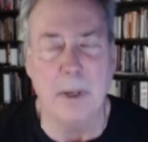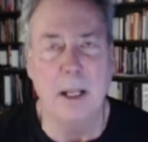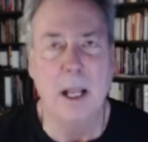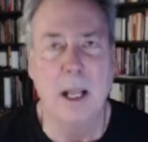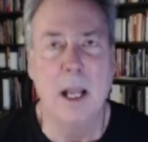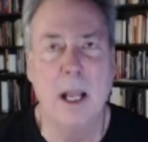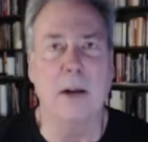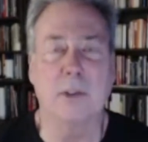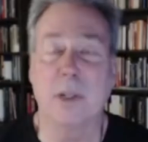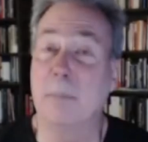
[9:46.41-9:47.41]
But,
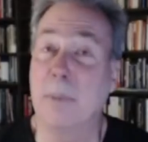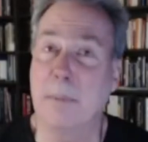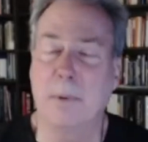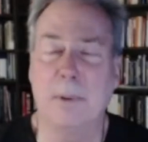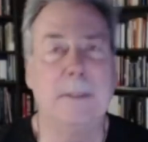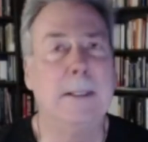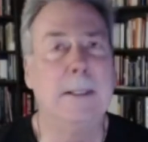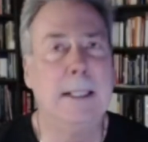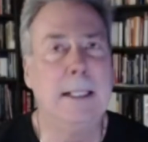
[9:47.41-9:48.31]
some people